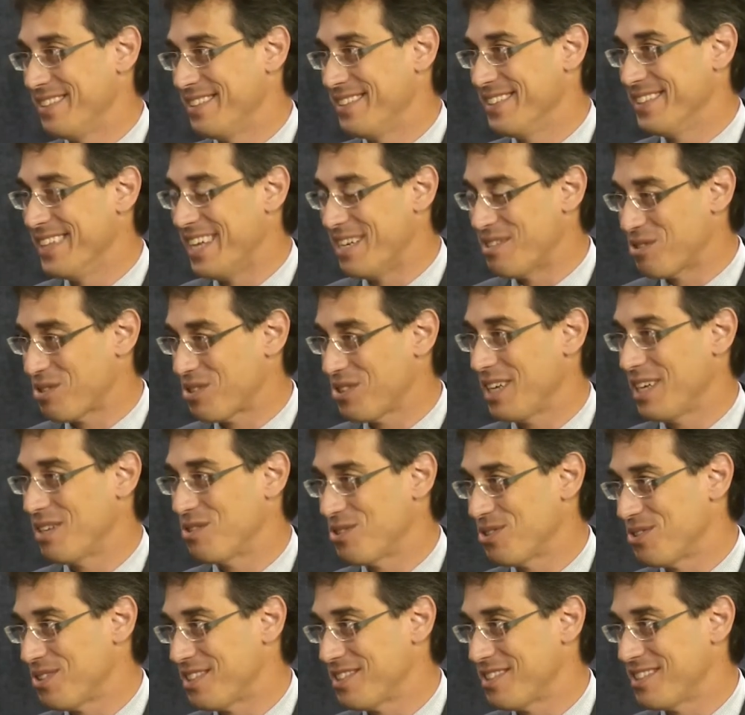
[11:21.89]
The
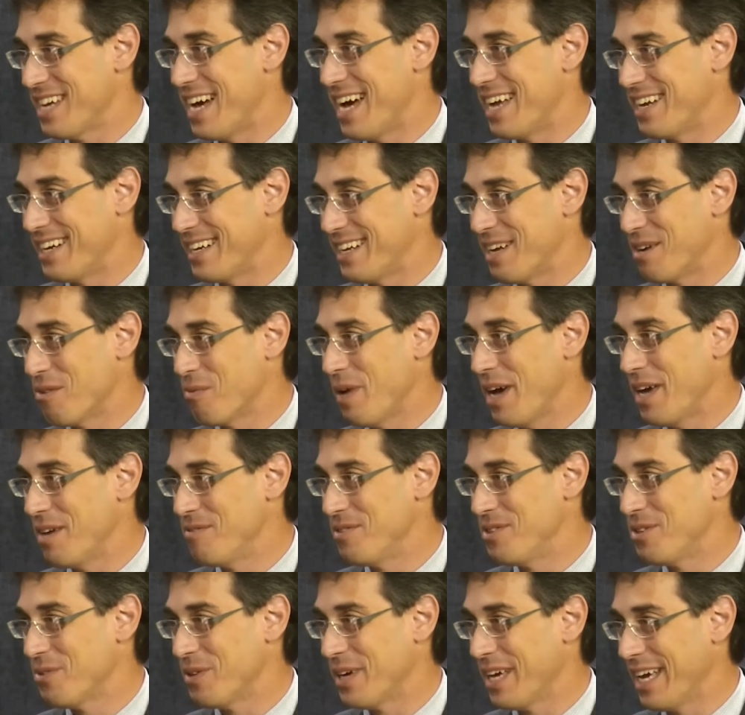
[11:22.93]
legislature decided on a way
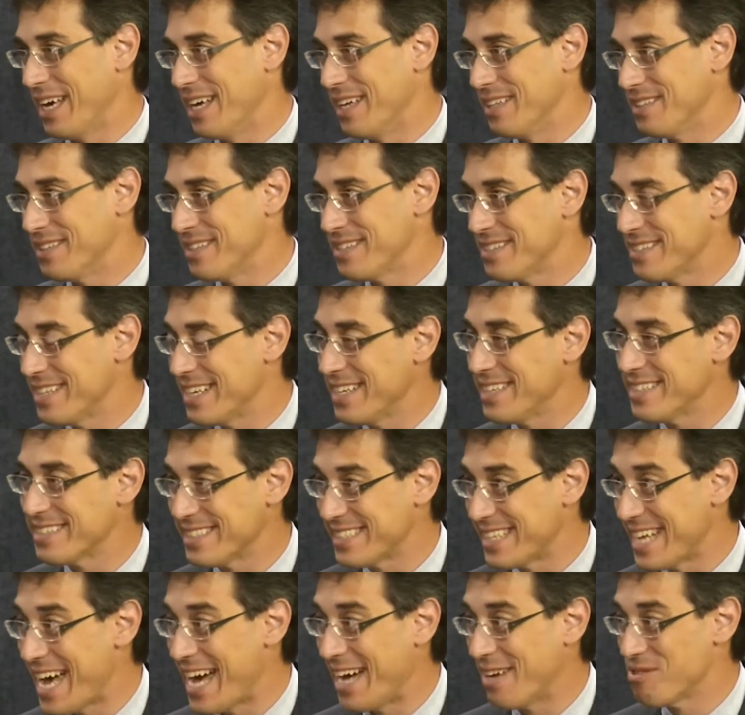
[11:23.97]
of doing it. The cities
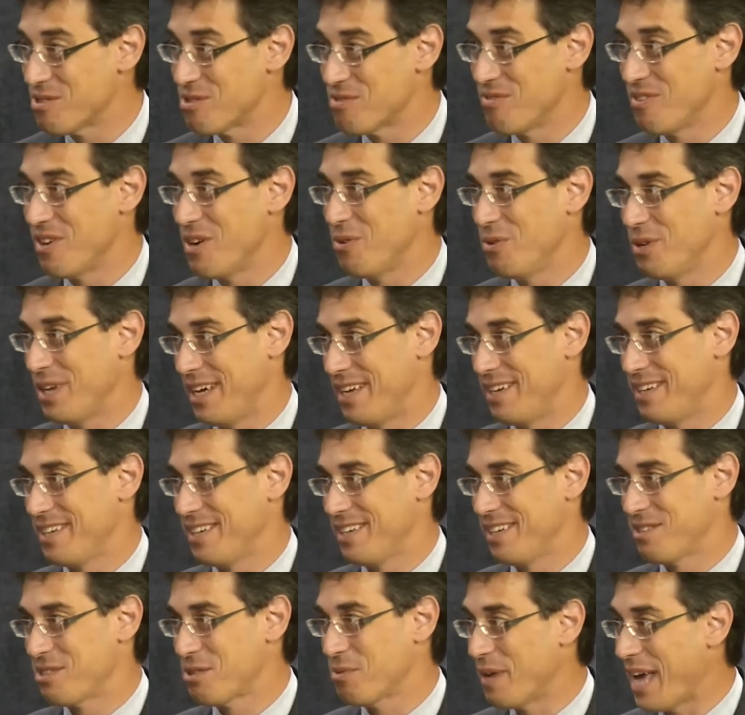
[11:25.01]
and towns voted.
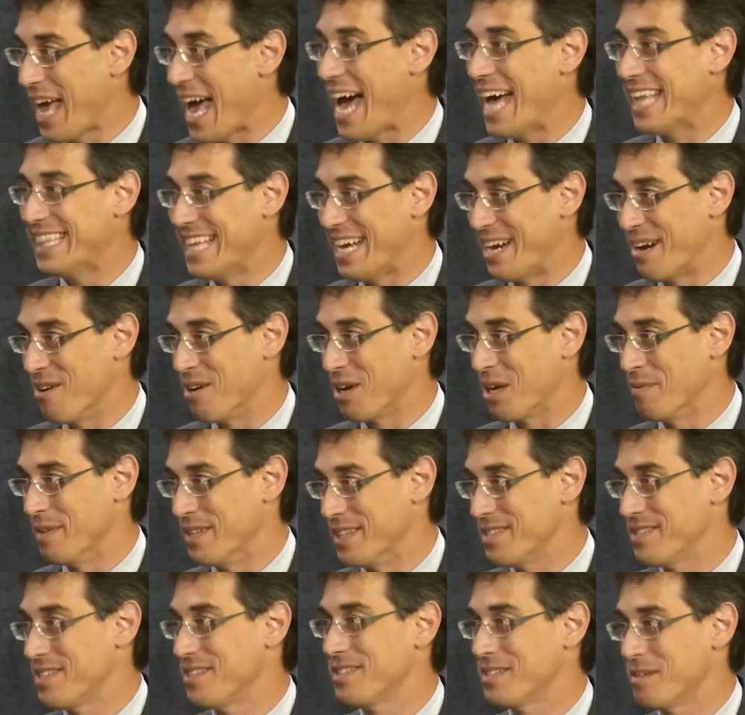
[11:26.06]
So we had that argument.
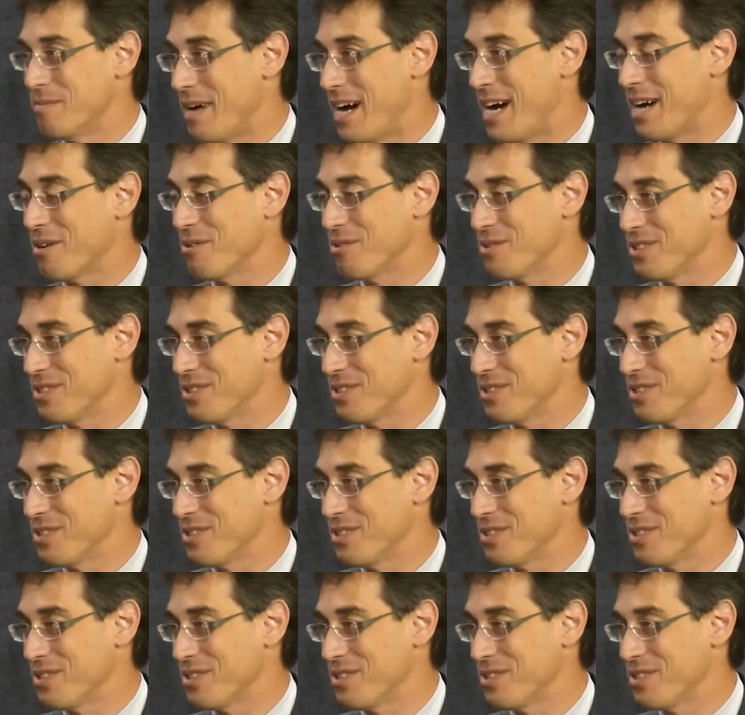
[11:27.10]
This is democracy.